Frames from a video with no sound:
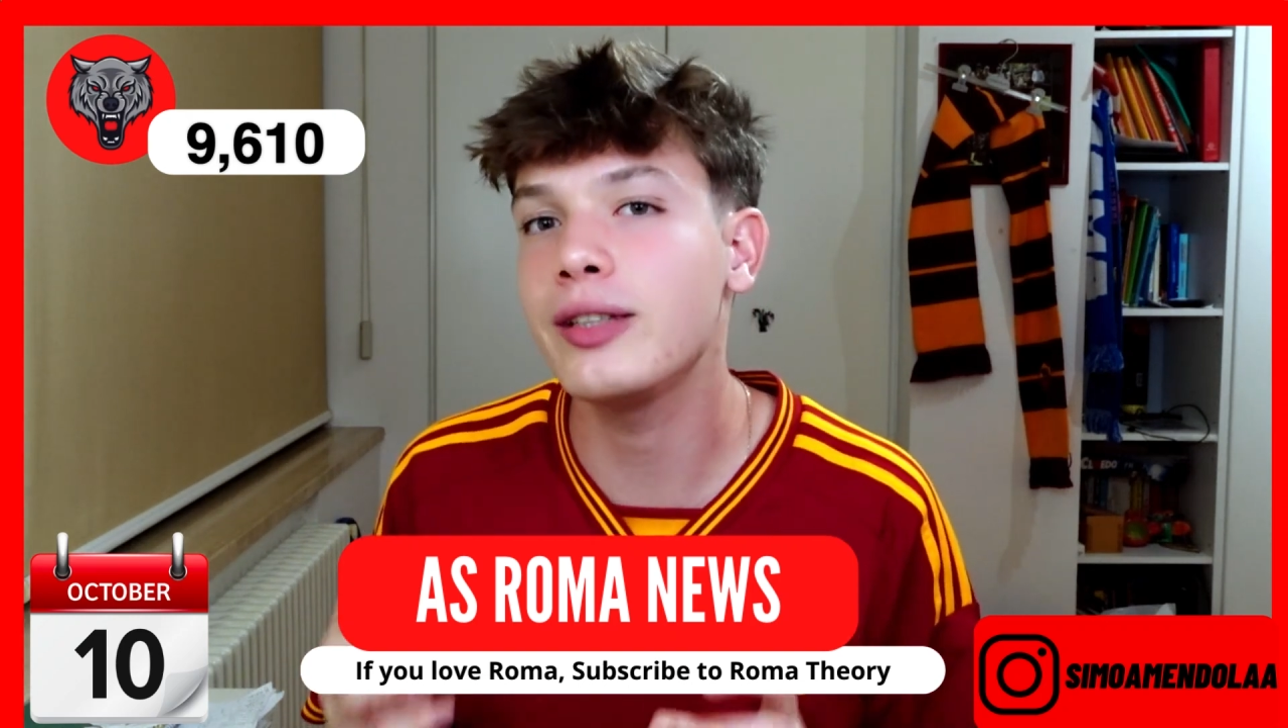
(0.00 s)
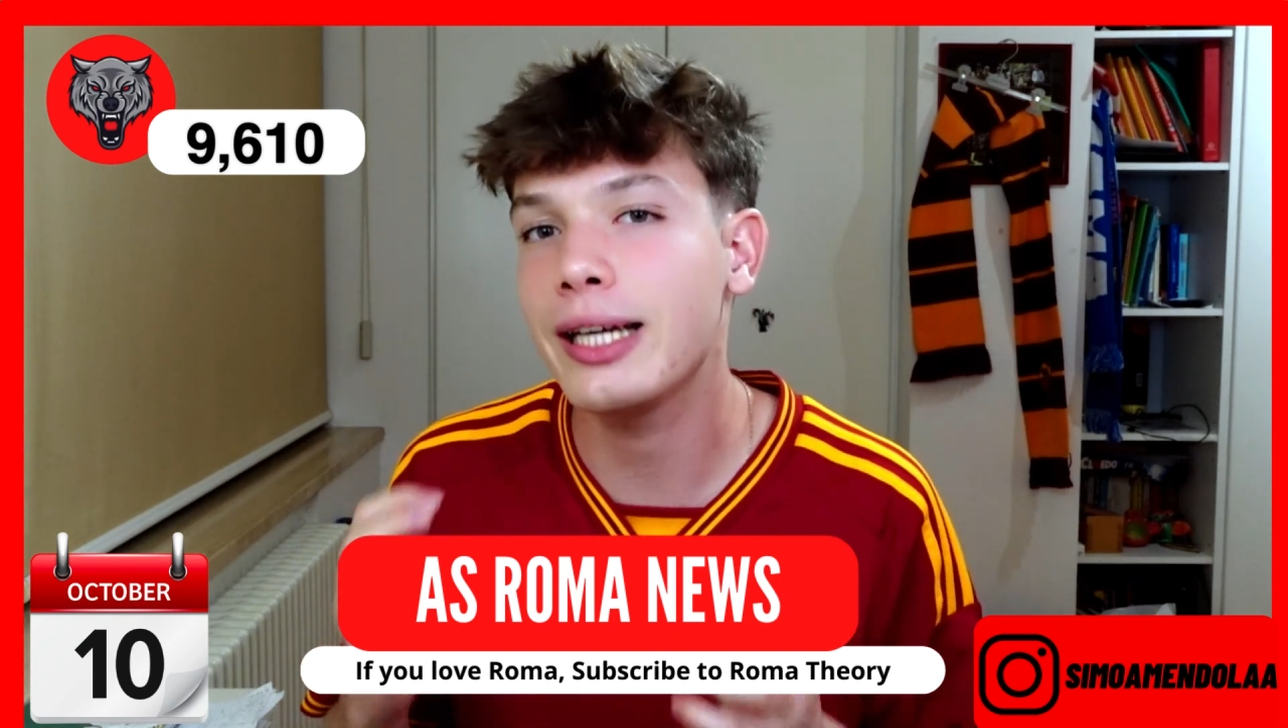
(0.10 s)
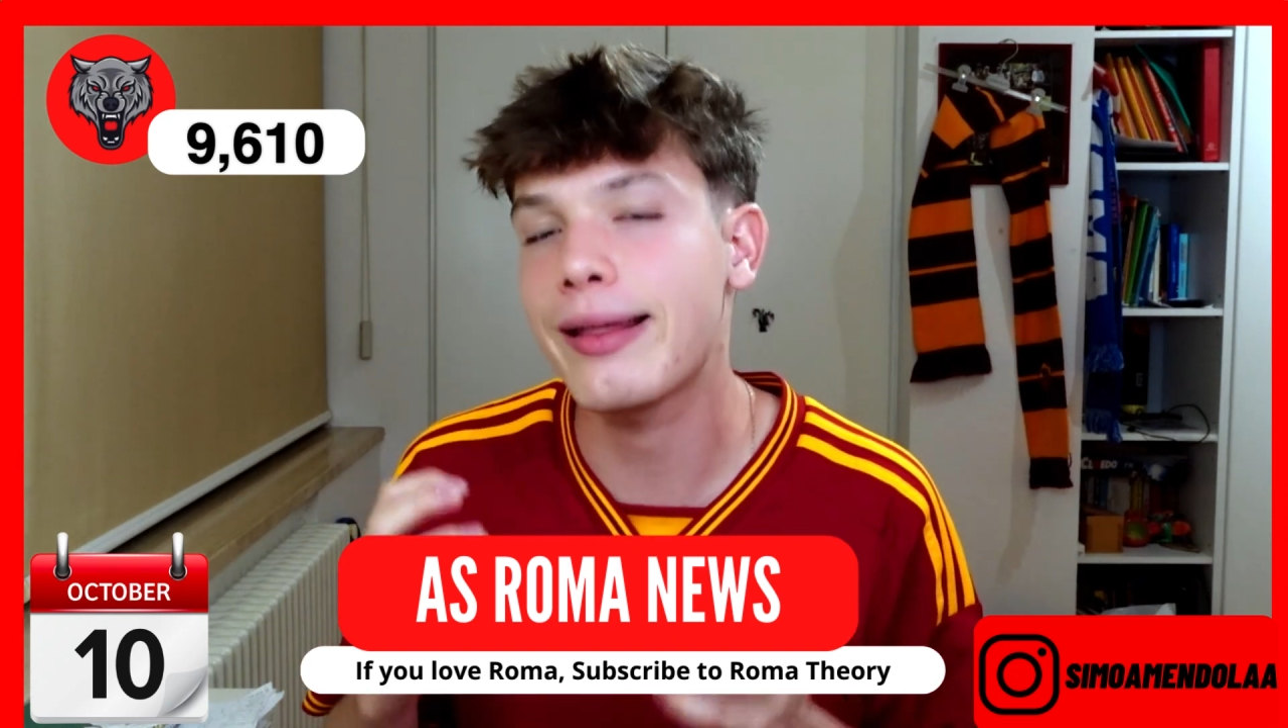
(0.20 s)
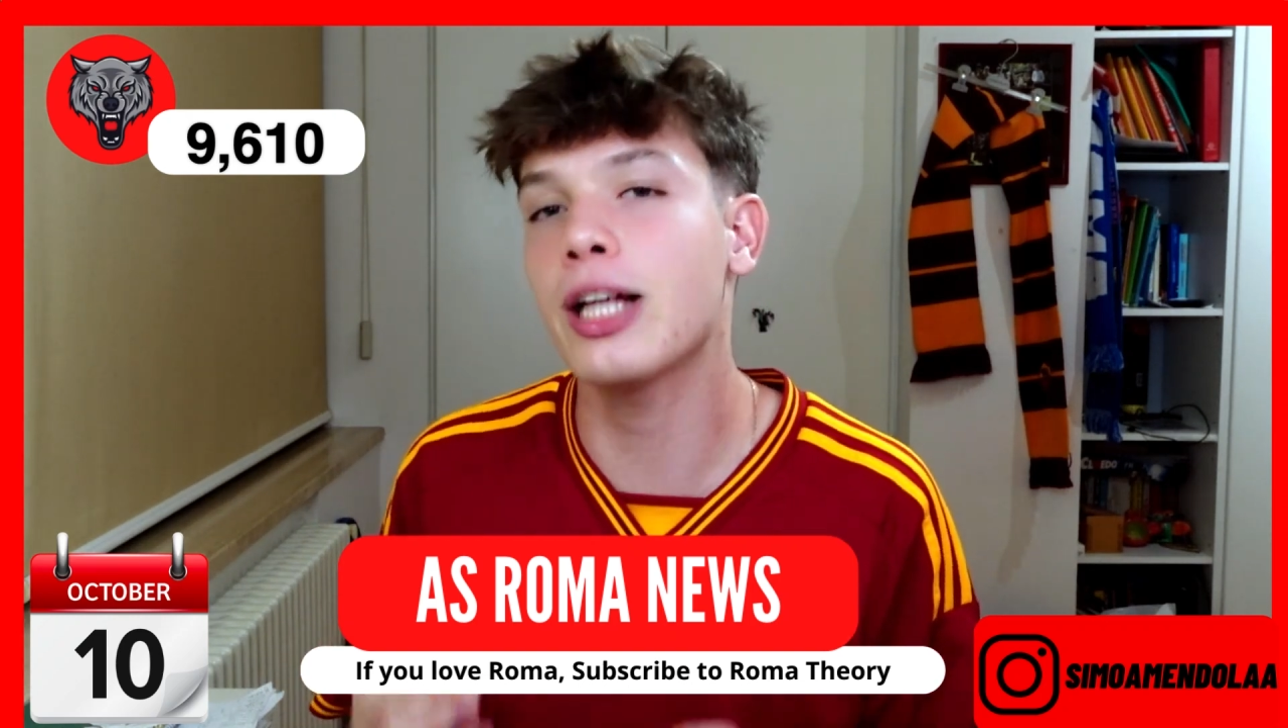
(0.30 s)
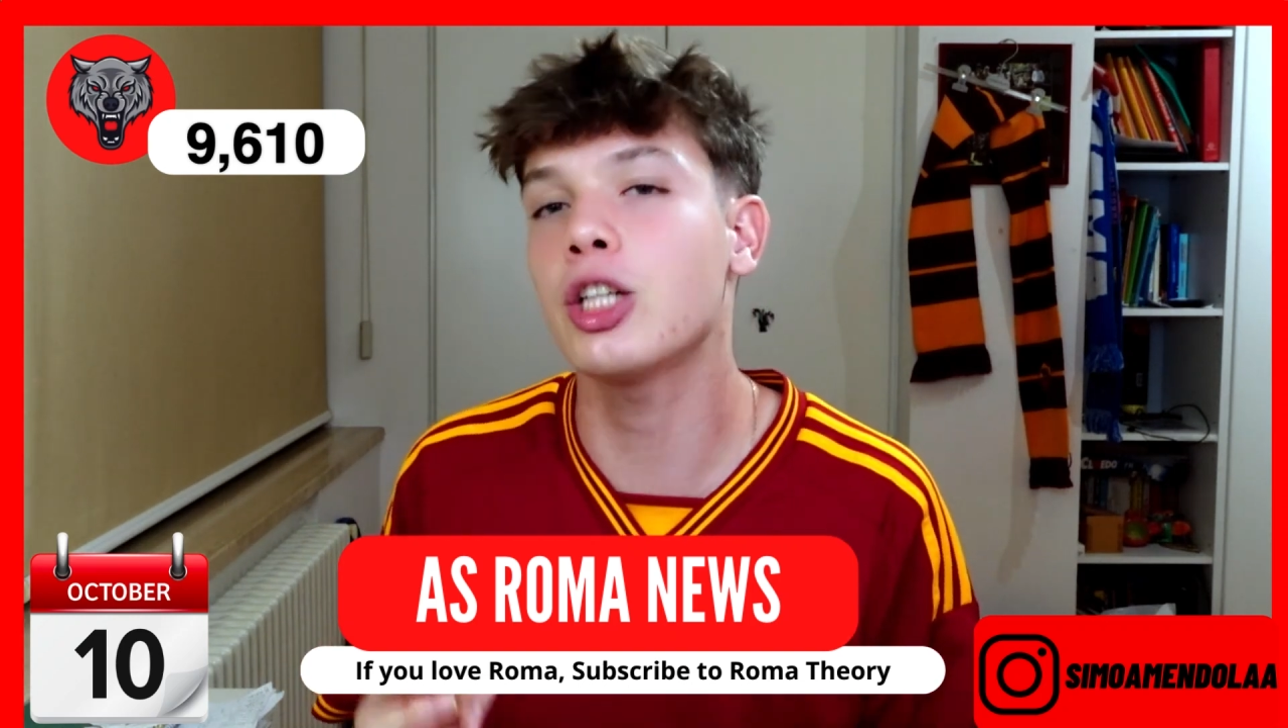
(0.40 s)

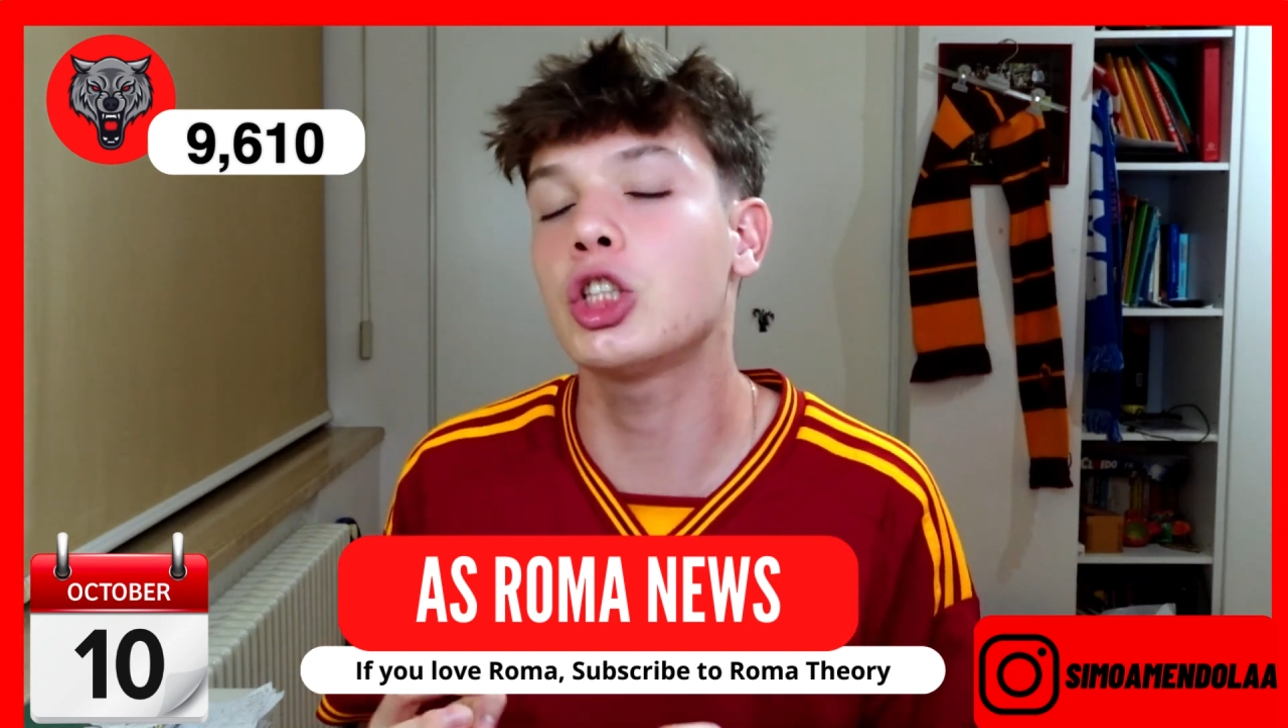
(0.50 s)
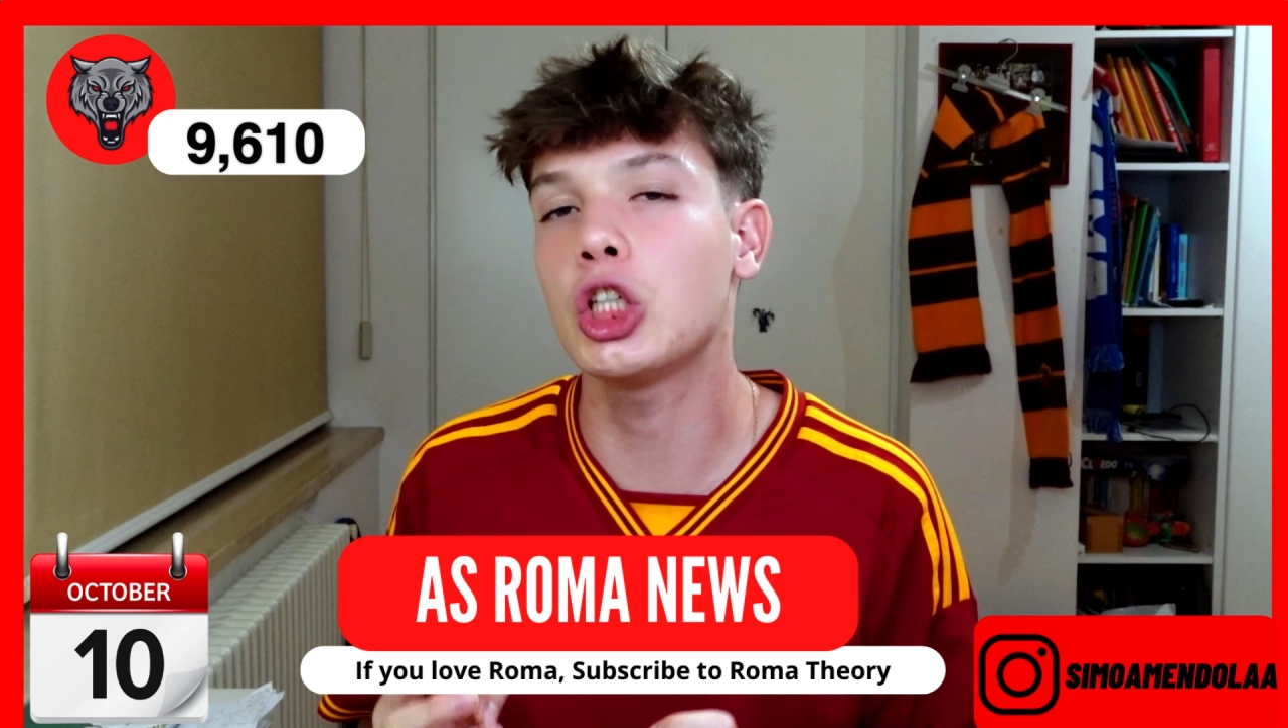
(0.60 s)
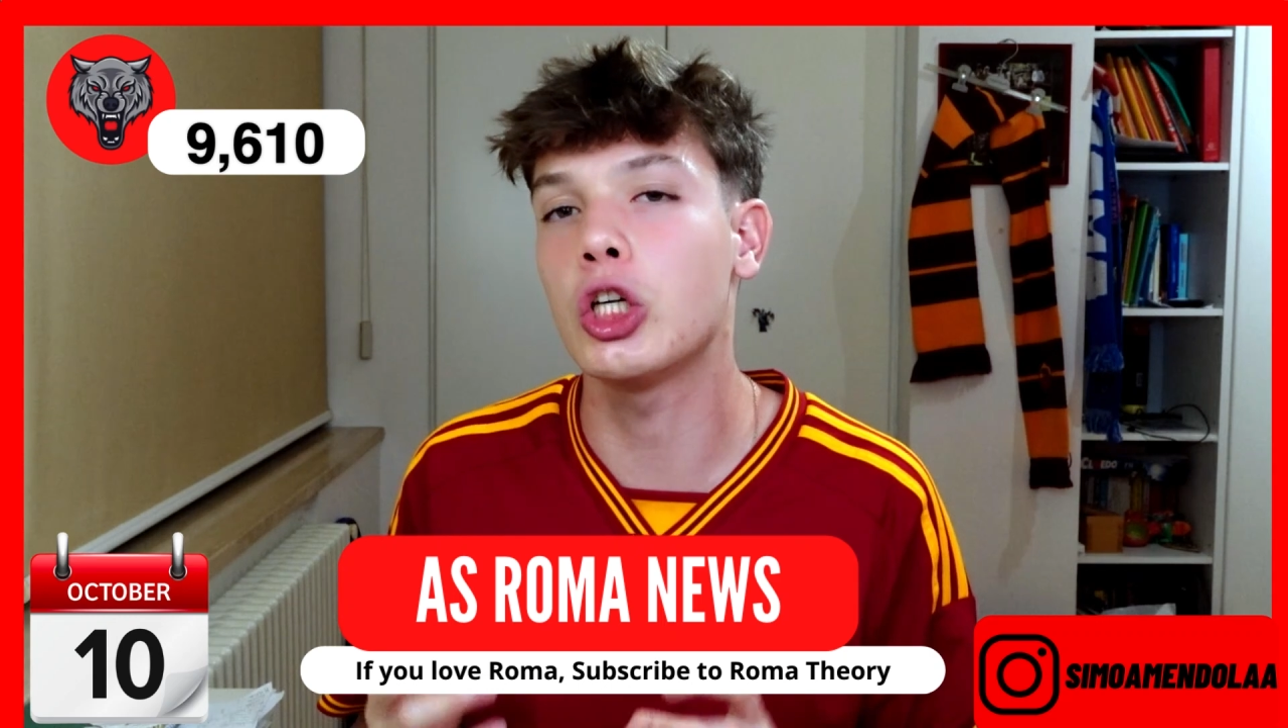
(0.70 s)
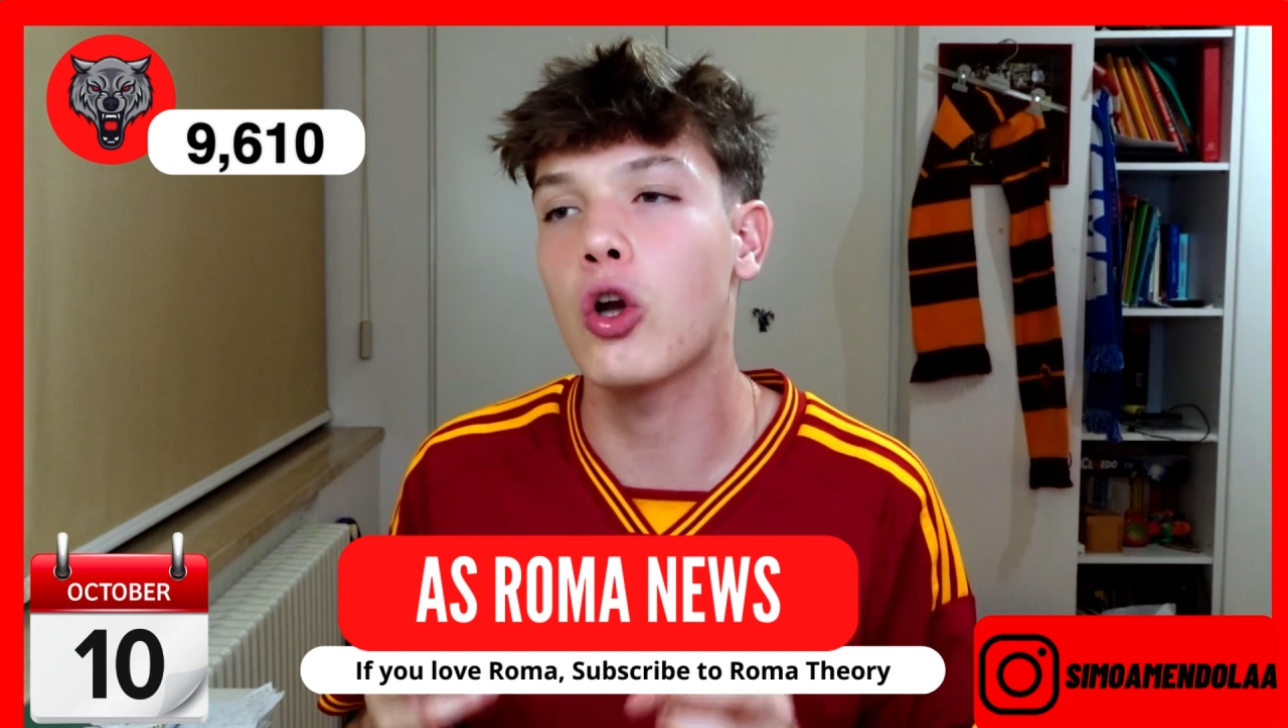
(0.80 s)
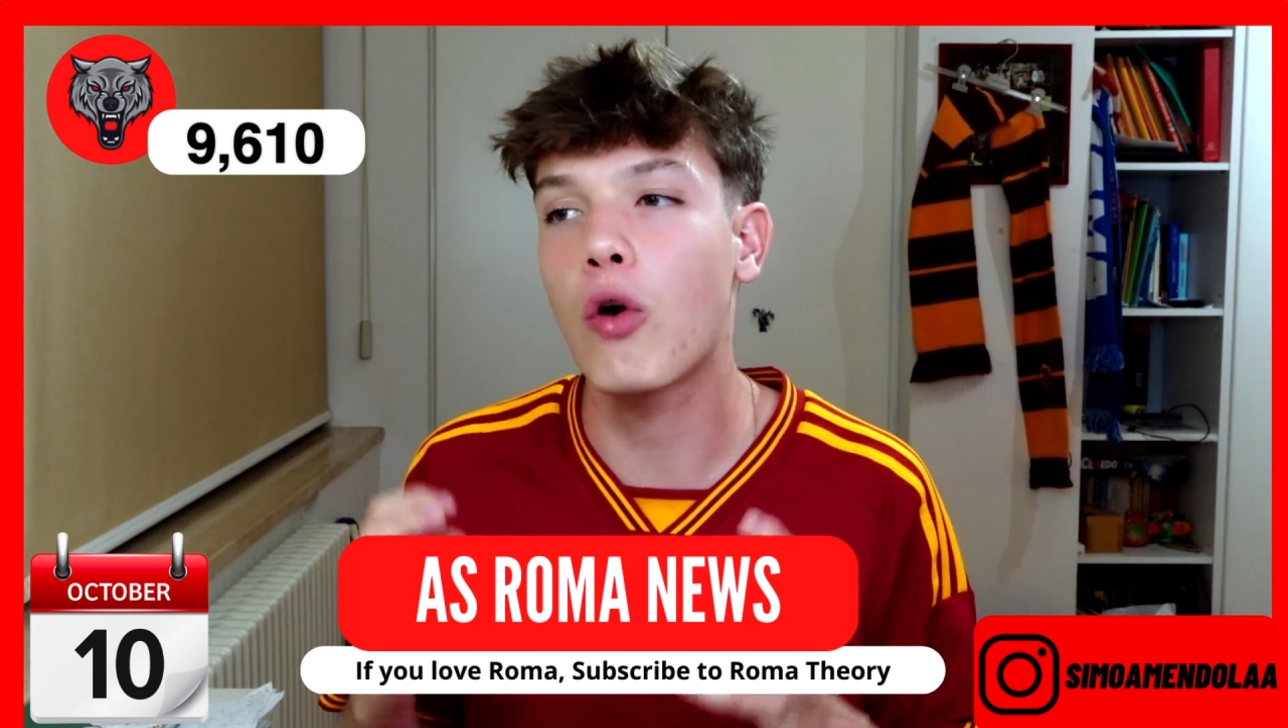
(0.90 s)
the attention